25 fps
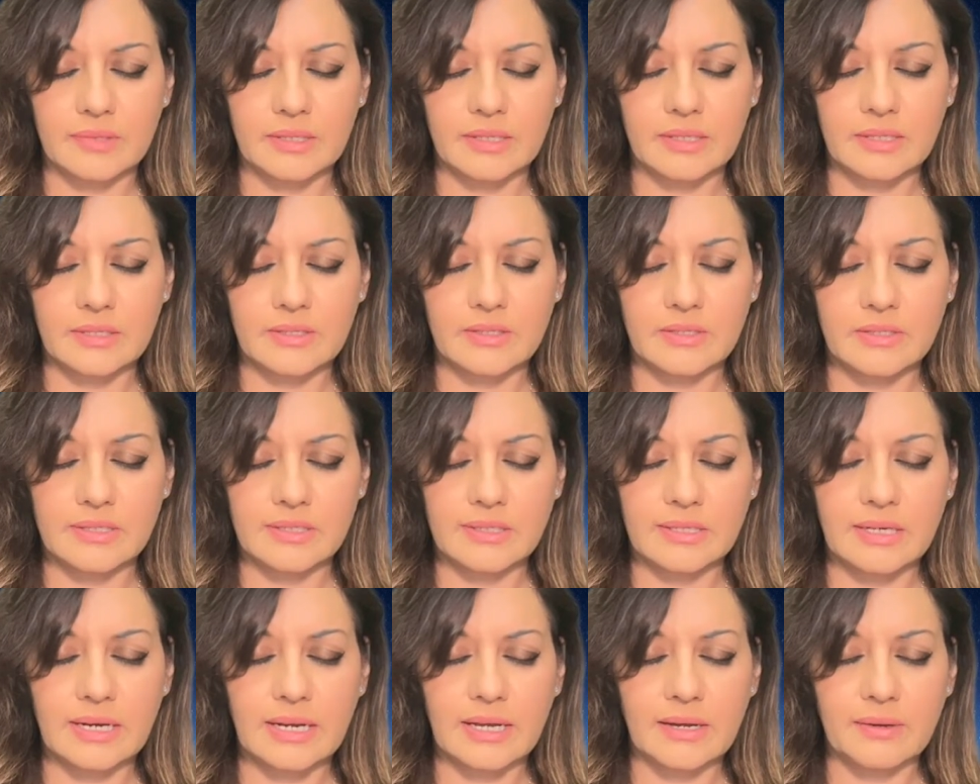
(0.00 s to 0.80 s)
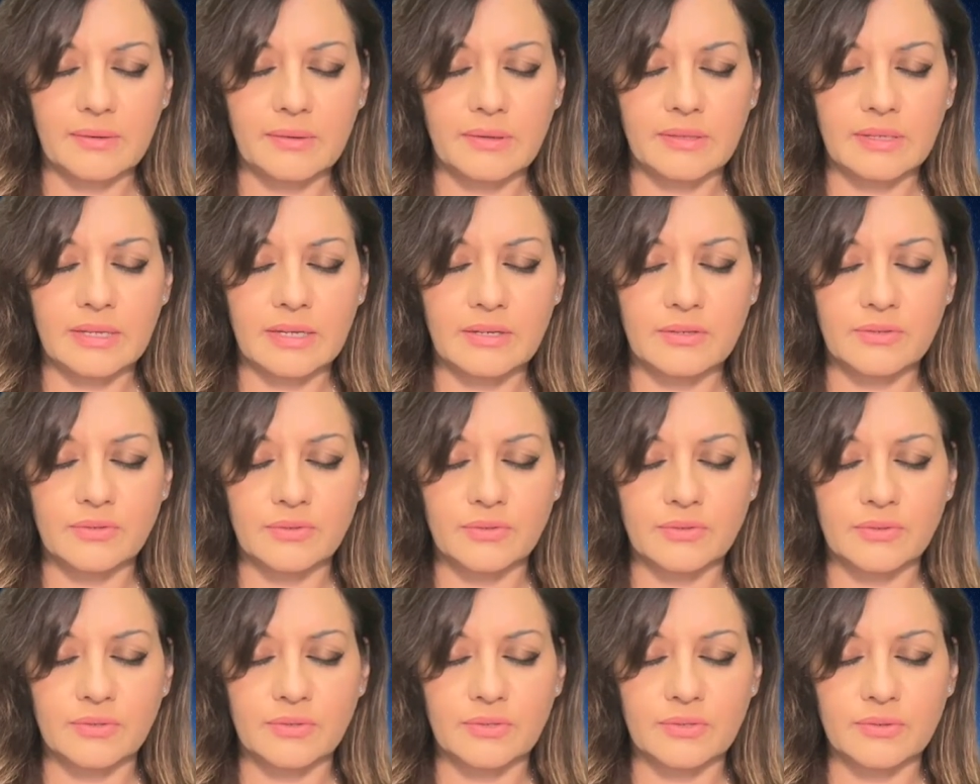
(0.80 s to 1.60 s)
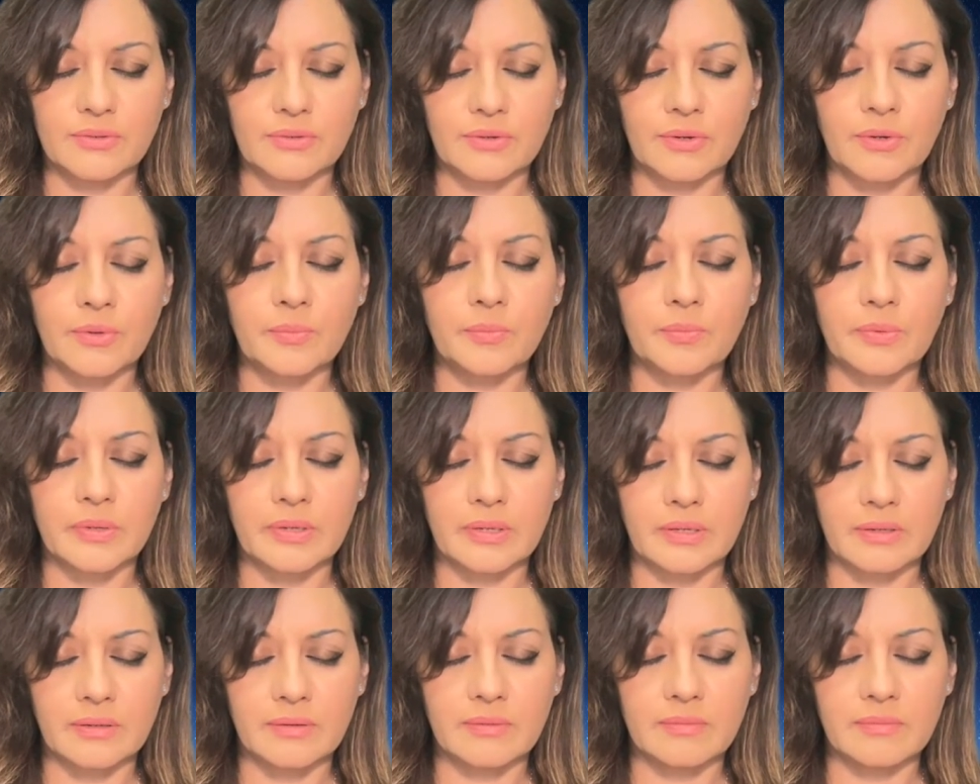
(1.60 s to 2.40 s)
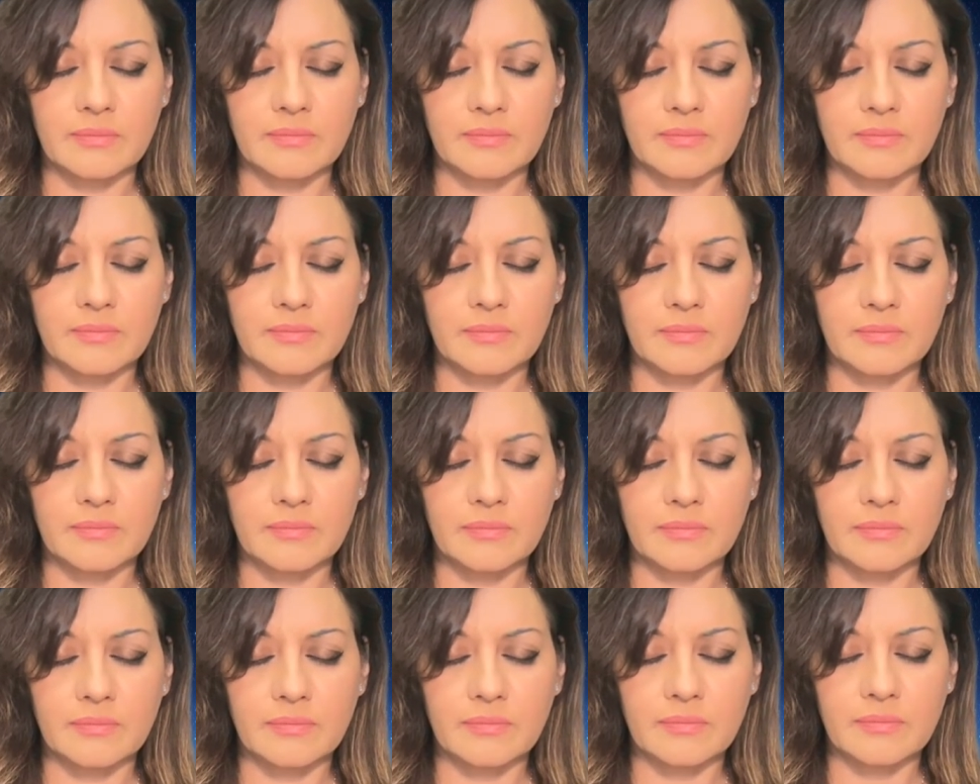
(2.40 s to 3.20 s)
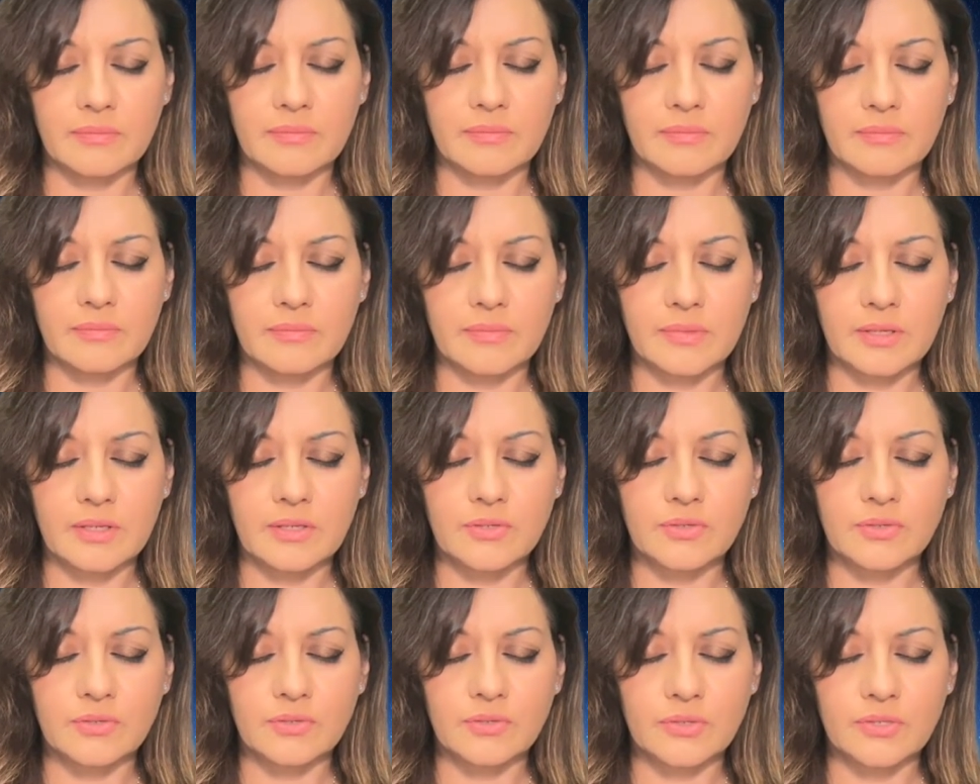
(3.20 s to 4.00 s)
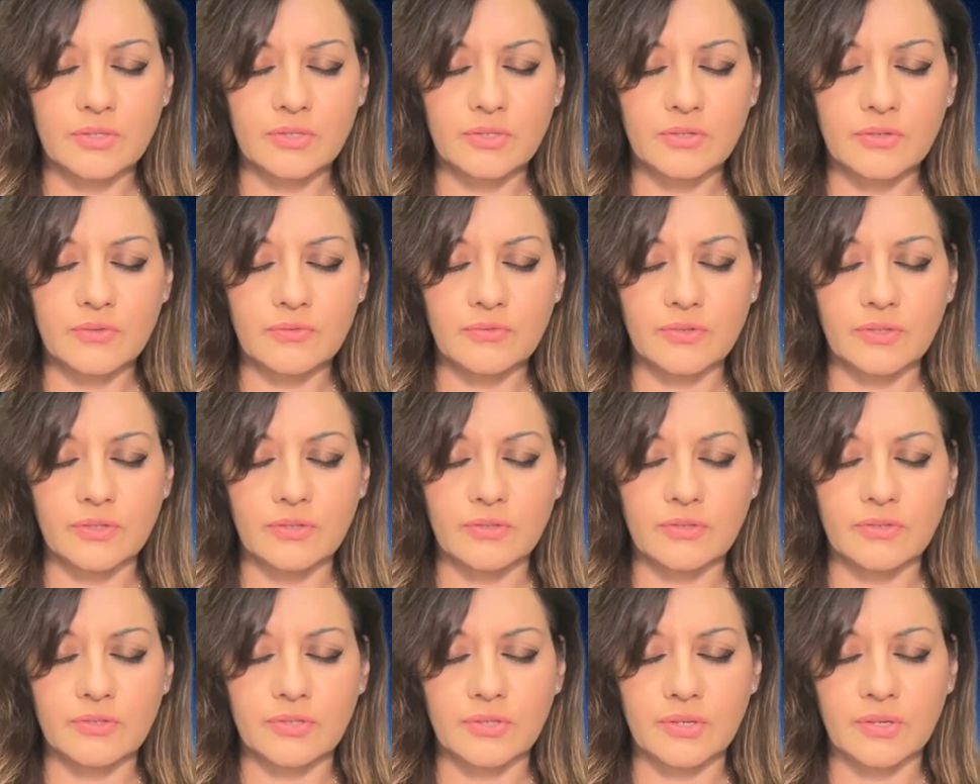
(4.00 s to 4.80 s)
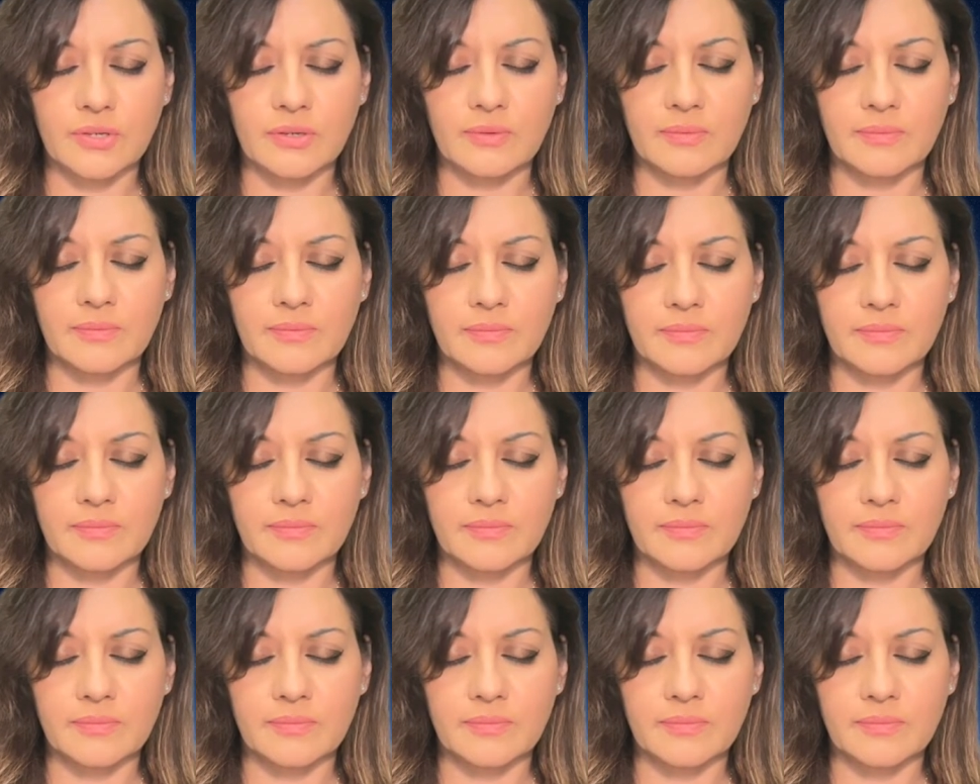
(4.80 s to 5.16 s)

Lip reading: And just allowing that door to open, the door to your future.